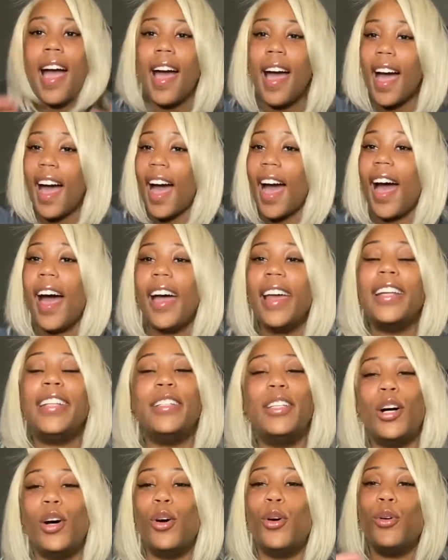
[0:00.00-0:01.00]
I
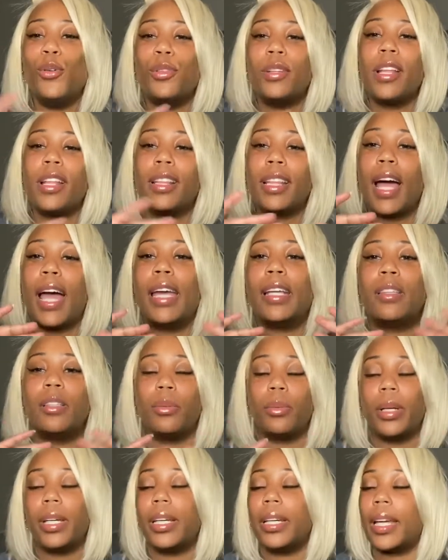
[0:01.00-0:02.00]
don't like the
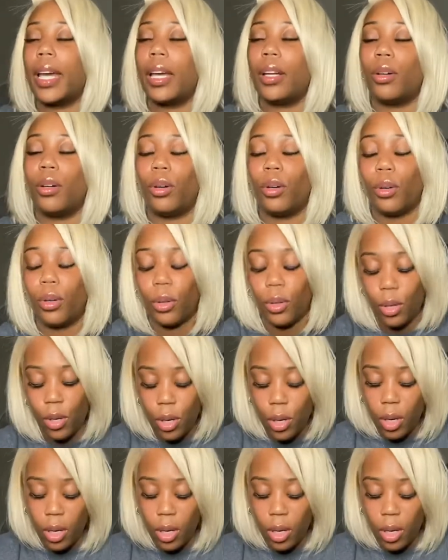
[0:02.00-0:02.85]
wig at all.